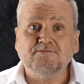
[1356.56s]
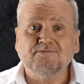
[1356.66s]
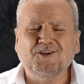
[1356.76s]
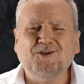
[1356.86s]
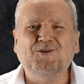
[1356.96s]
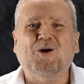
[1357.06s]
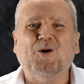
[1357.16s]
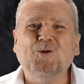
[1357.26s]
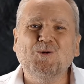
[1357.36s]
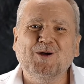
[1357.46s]
"You
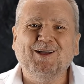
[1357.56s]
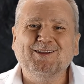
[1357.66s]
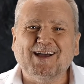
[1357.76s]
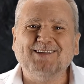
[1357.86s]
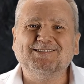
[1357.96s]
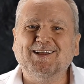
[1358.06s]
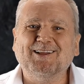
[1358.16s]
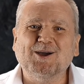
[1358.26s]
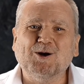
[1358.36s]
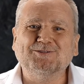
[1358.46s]
know, that
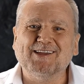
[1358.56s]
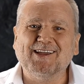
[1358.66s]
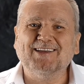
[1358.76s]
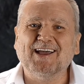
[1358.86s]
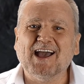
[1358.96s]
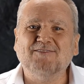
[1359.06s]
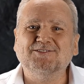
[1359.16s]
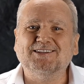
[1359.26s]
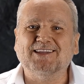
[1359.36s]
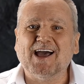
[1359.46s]
silly old thing they have in
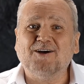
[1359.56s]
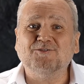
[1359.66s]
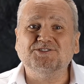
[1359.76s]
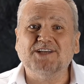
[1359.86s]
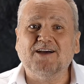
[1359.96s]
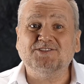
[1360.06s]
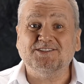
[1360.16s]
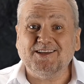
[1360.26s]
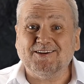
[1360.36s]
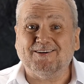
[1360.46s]
the lounge after
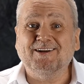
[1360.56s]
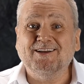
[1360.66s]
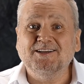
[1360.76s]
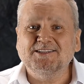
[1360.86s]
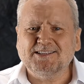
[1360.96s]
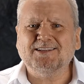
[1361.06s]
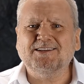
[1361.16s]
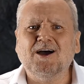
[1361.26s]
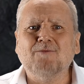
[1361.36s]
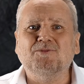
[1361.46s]
dinner, selling
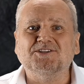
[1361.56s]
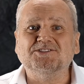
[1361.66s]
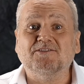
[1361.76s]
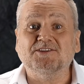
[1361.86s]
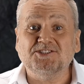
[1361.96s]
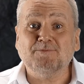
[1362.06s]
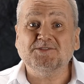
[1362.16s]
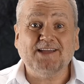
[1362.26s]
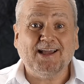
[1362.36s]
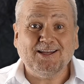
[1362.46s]
numbers on the ship's
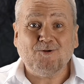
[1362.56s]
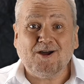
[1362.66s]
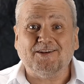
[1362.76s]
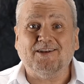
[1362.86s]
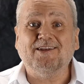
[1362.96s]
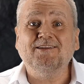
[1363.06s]
daily run.